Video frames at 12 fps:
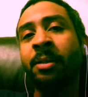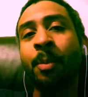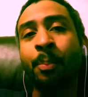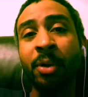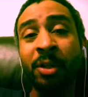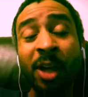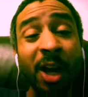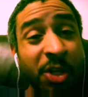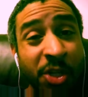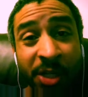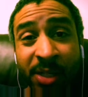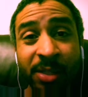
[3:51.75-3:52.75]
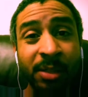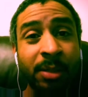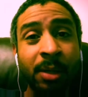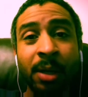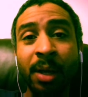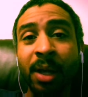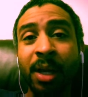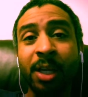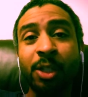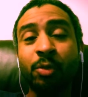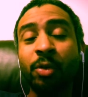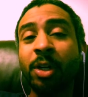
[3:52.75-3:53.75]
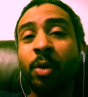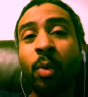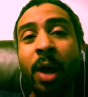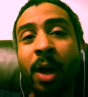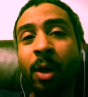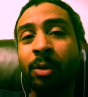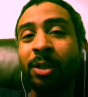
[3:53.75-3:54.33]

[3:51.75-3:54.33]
the production is really well.